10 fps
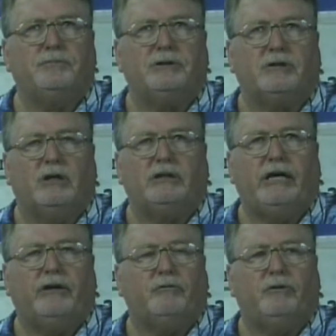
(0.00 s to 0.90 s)
it's going to
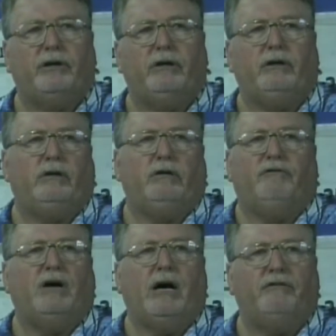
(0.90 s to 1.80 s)
take 3 to
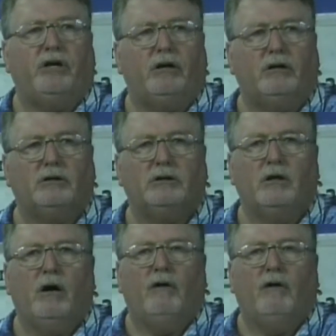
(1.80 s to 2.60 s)
5 years